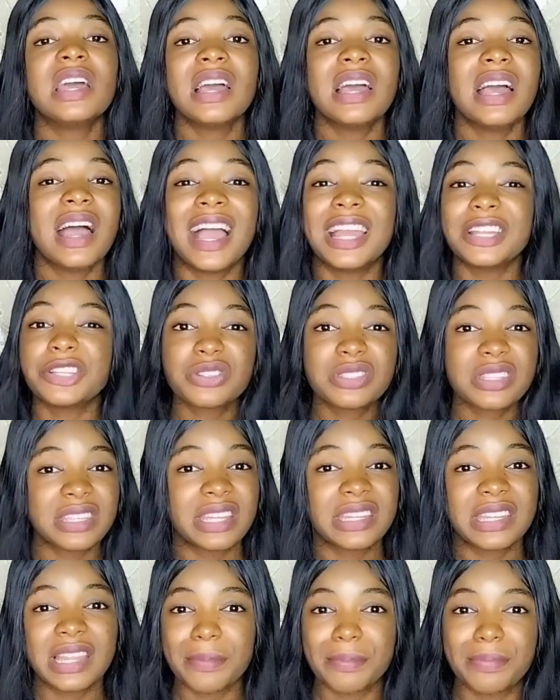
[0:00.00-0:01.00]
i just needed
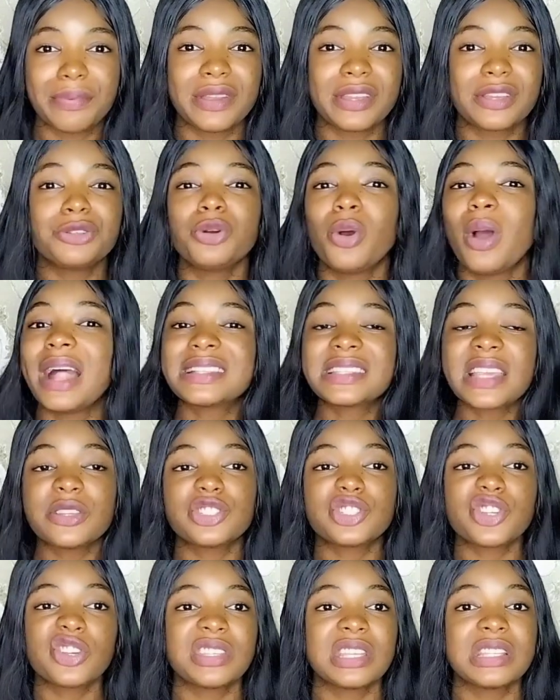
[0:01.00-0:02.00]
that break no at times you
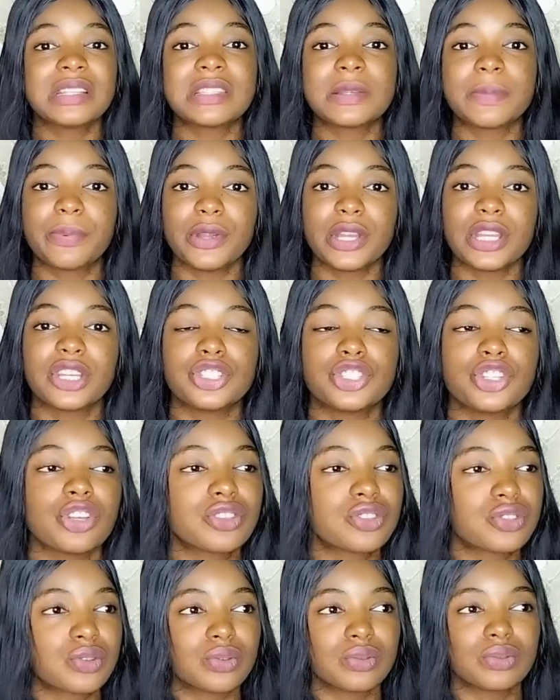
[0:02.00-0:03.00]
just need this break just
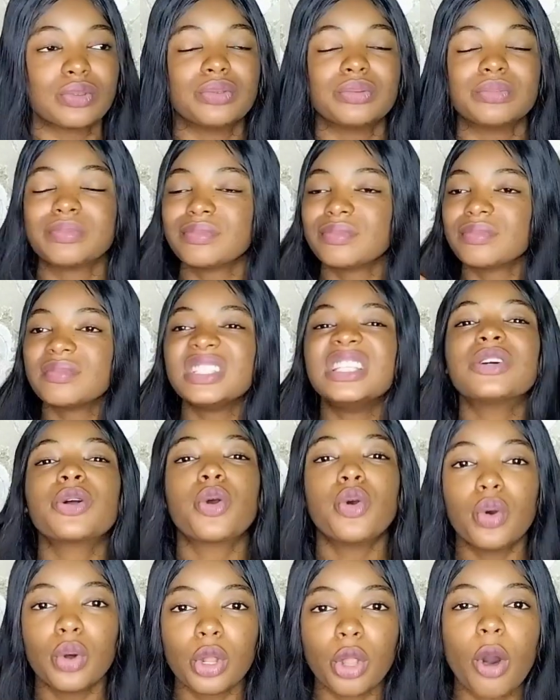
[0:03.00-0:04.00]
to
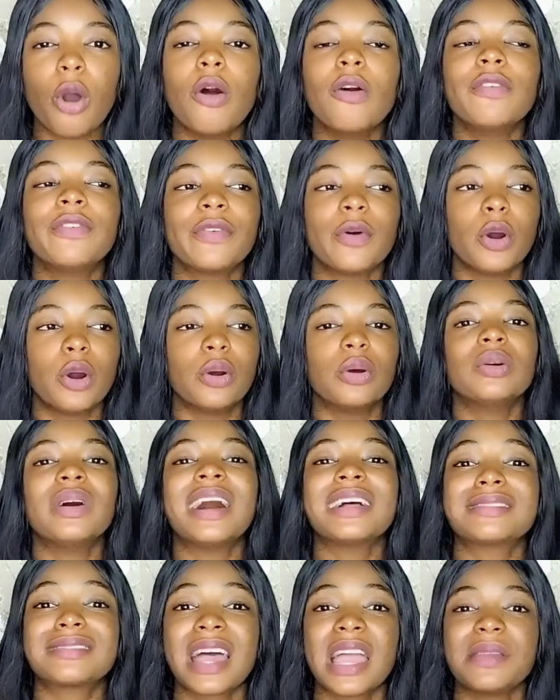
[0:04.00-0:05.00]
cool off or at
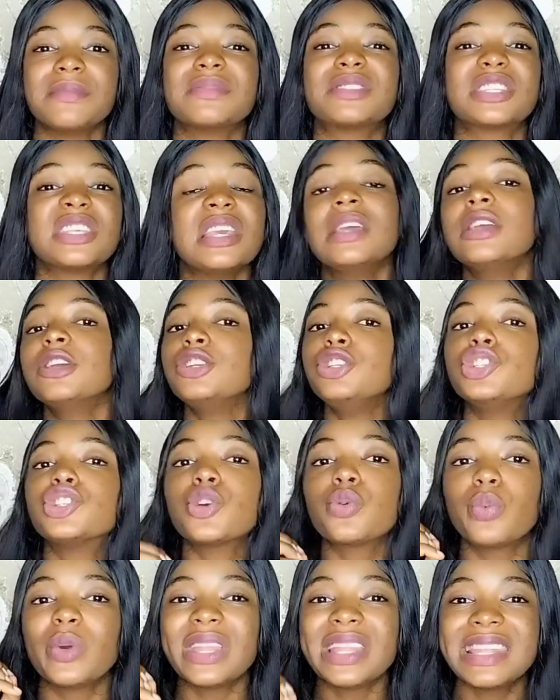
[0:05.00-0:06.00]
times you just,
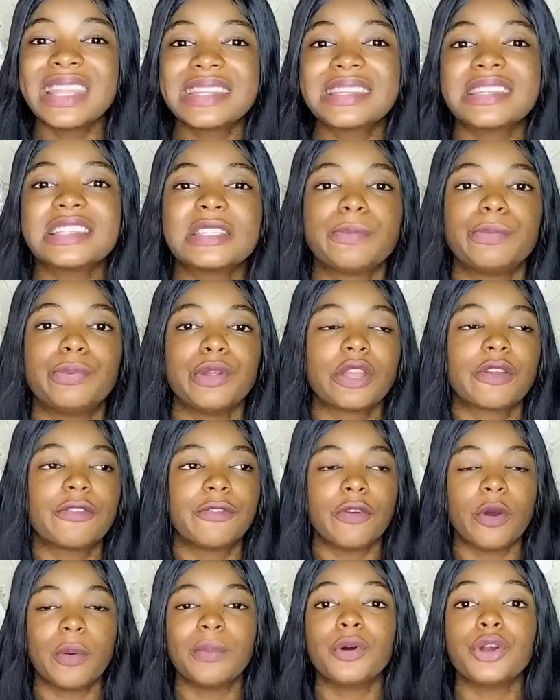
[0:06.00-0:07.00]
we need this break for more